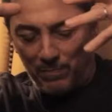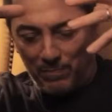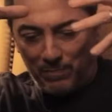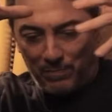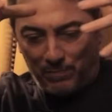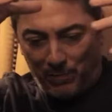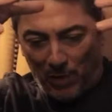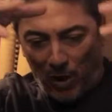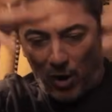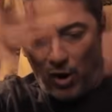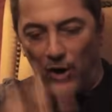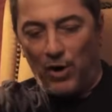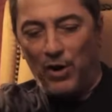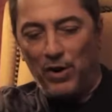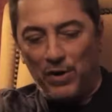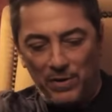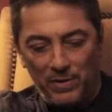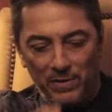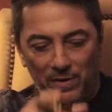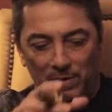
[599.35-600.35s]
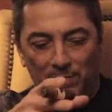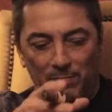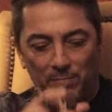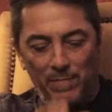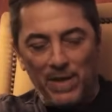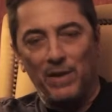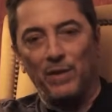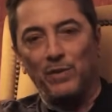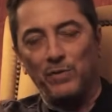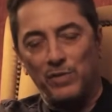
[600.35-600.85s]
Do you think Baio's
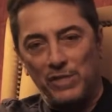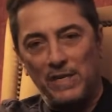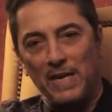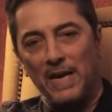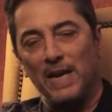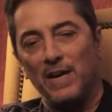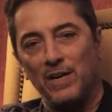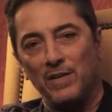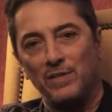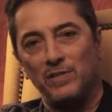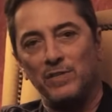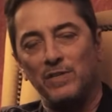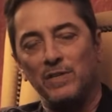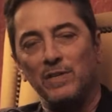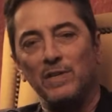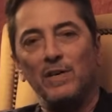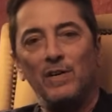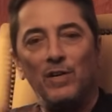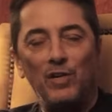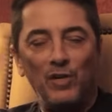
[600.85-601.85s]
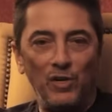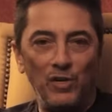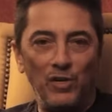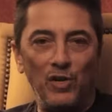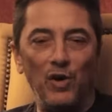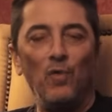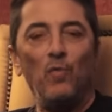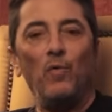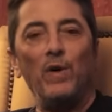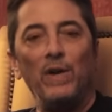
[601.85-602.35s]
political views
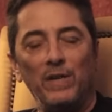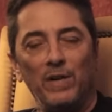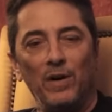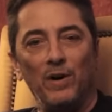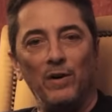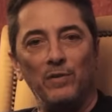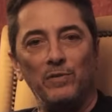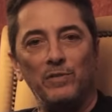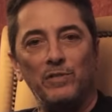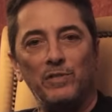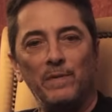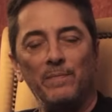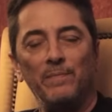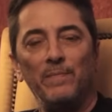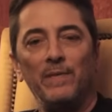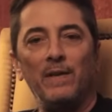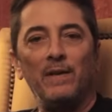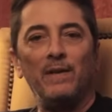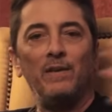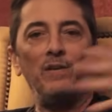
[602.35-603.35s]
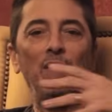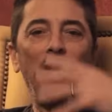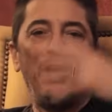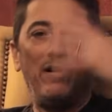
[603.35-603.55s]
actually cost him his work?